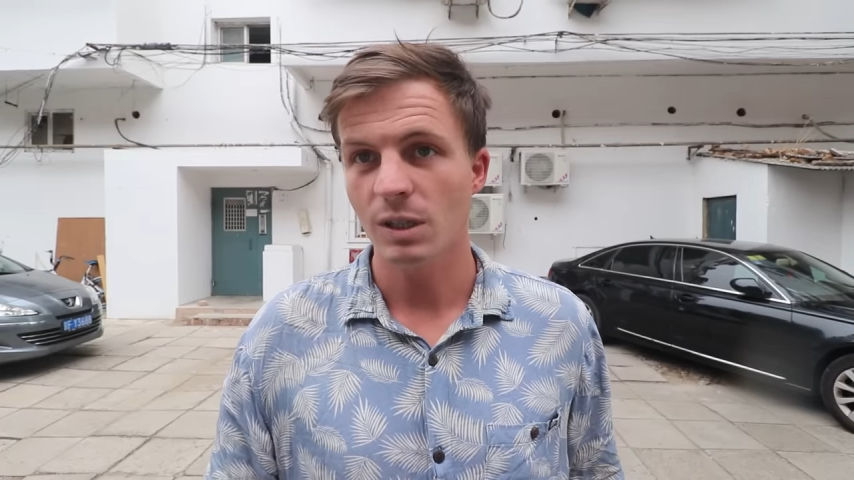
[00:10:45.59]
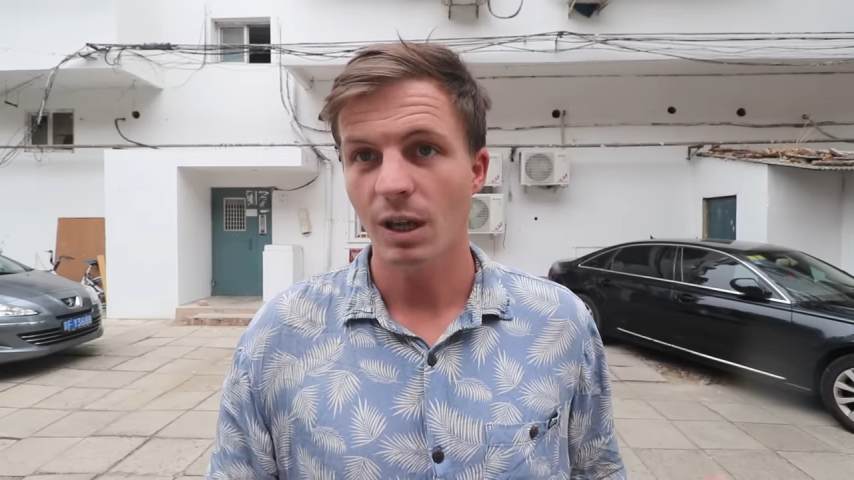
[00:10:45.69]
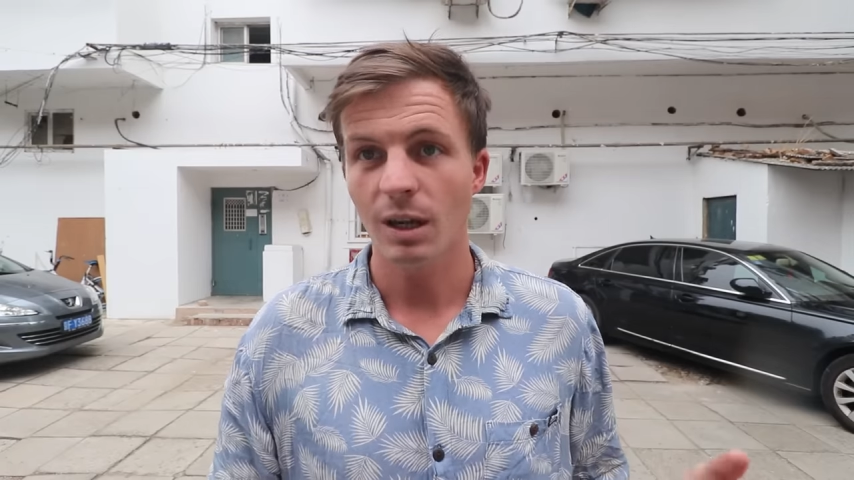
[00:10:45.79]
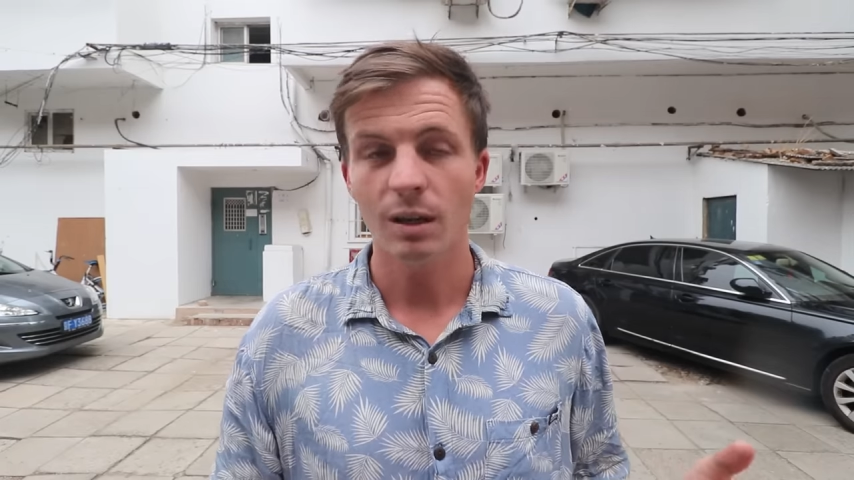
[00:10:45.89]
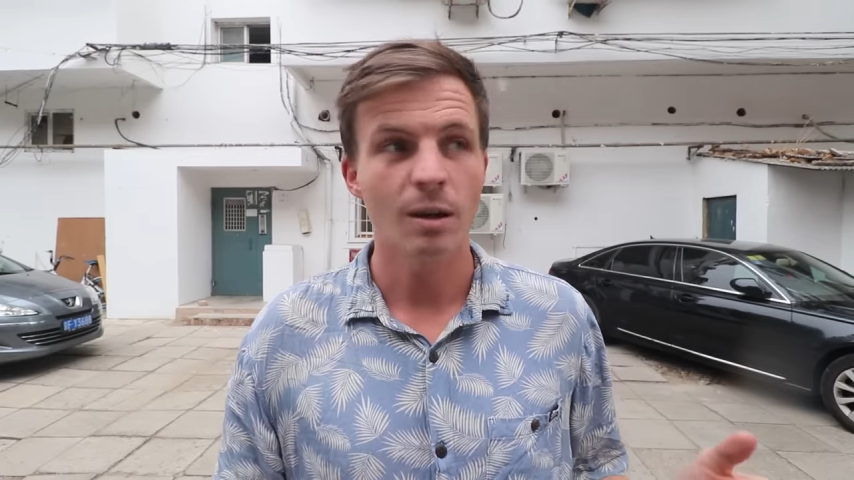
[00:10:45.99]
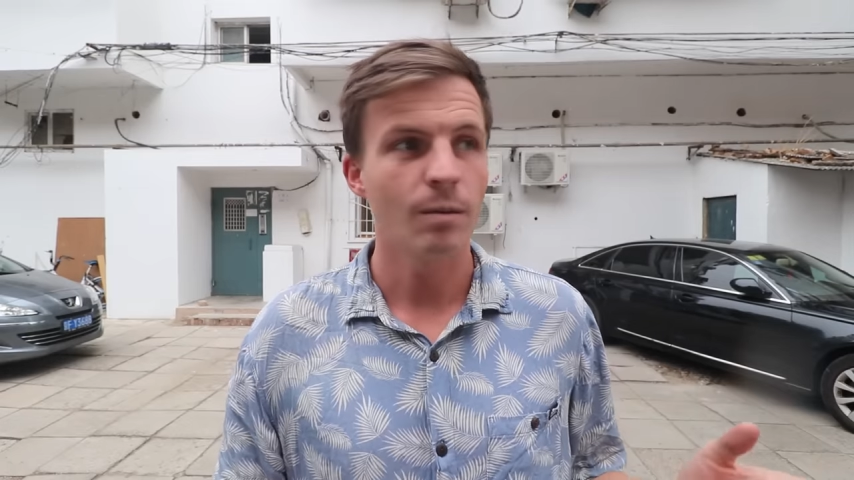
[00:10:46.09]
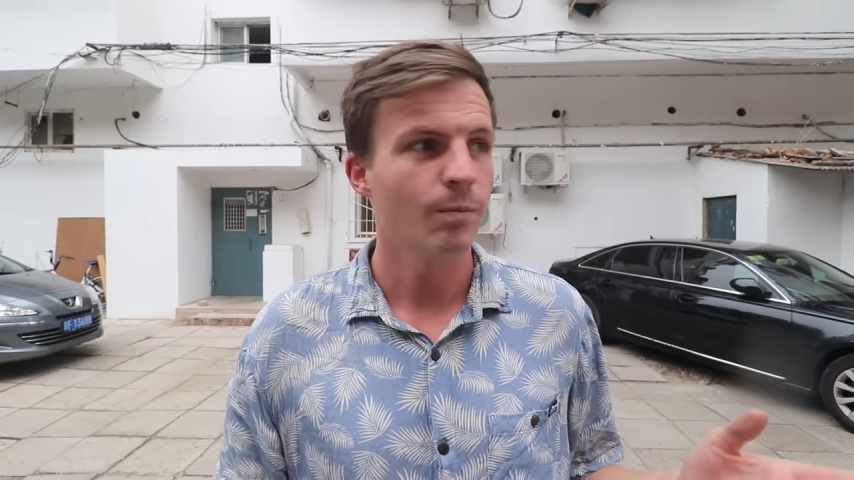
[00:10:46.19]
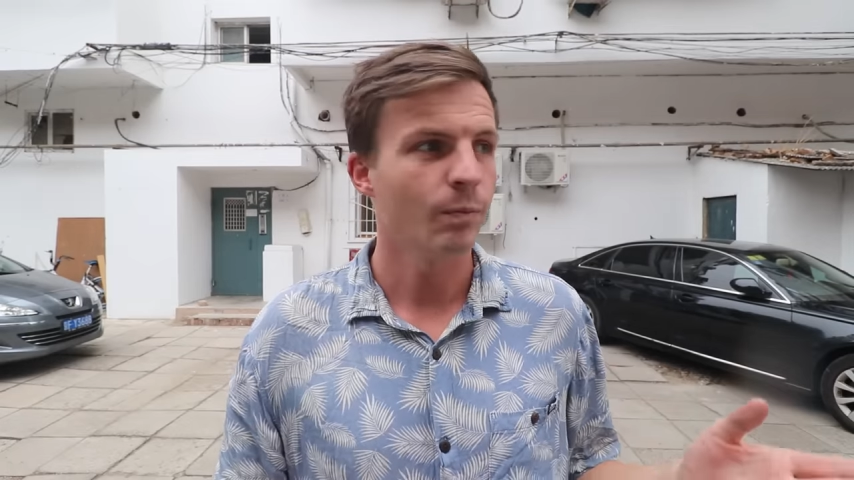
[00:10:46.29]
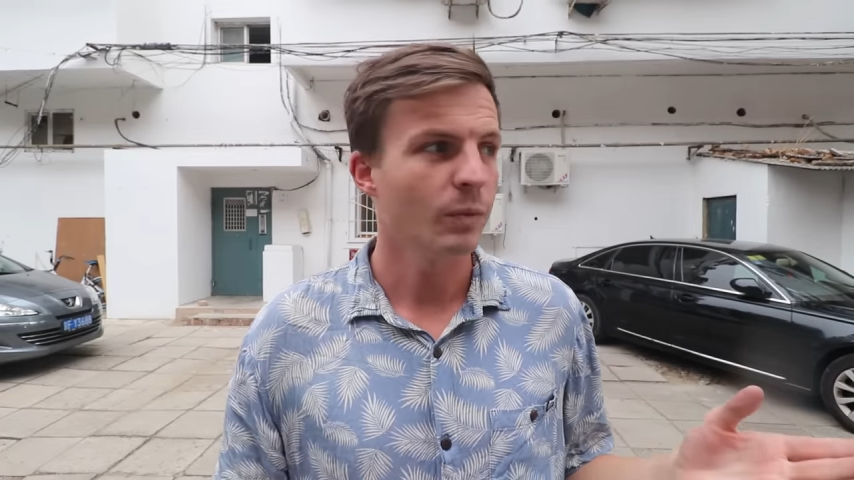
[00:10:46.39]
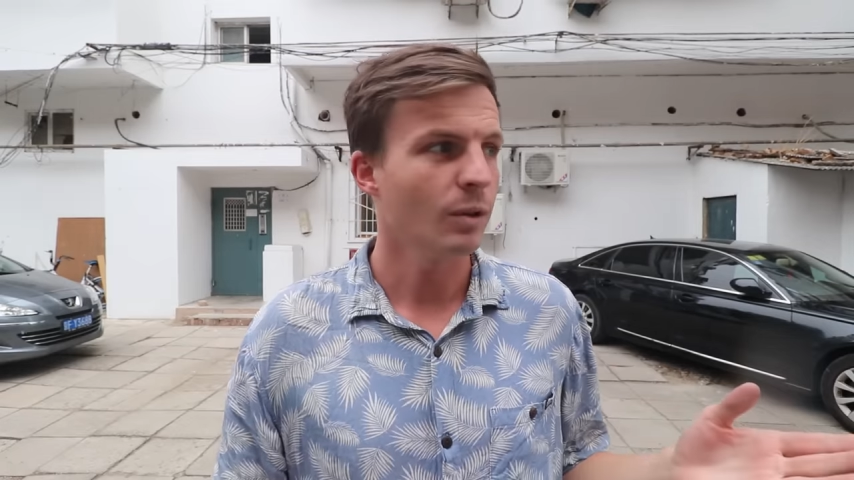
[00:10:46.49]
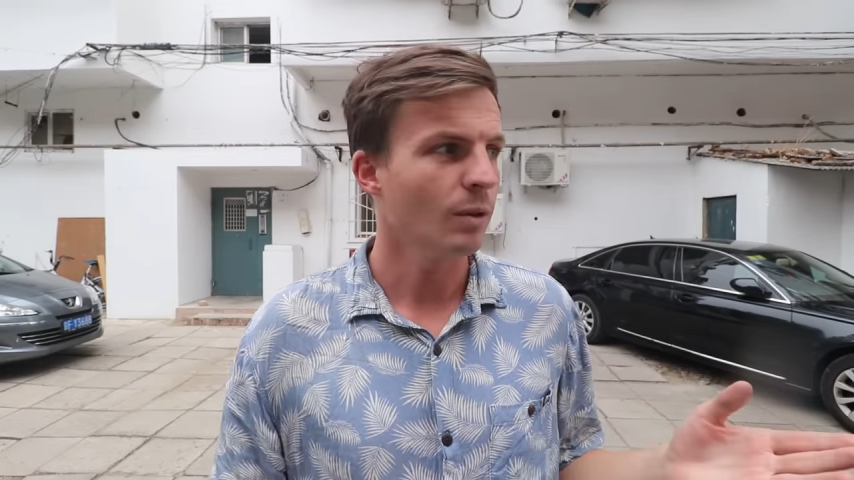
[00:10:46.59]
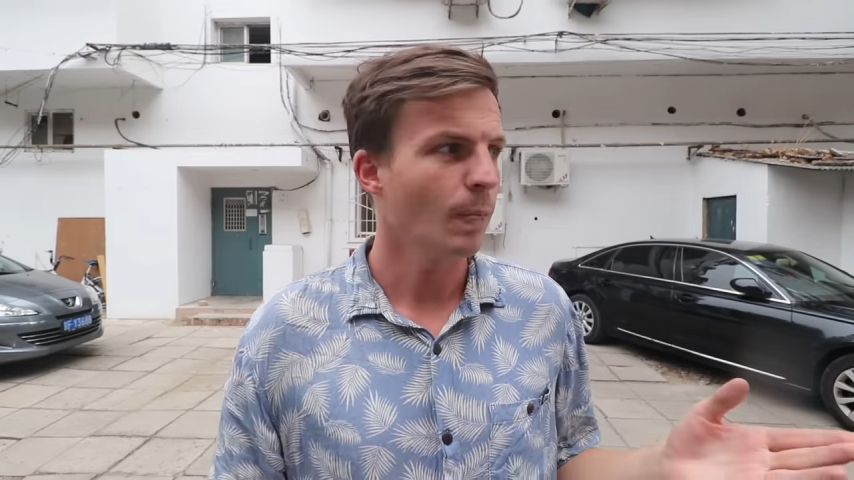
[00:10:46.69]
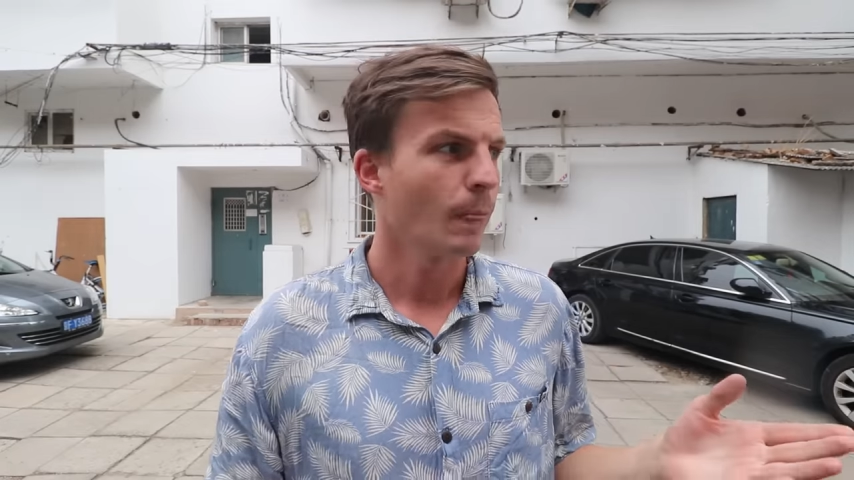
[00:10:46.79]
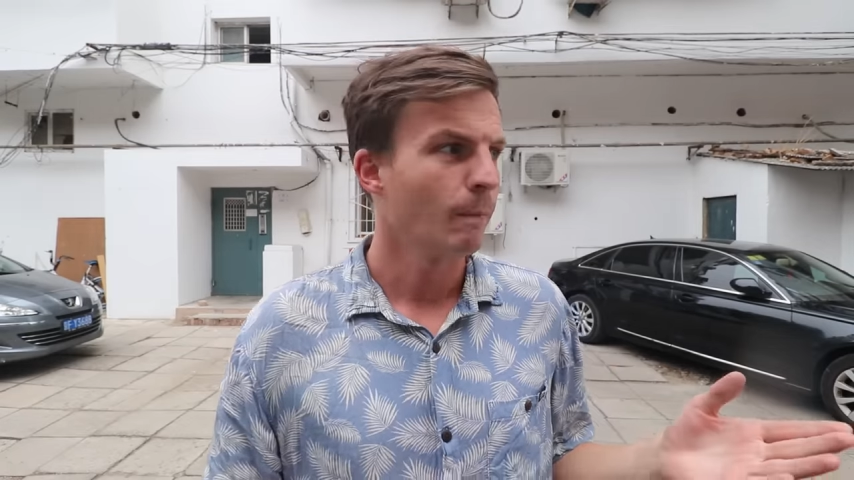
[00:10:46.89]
saying that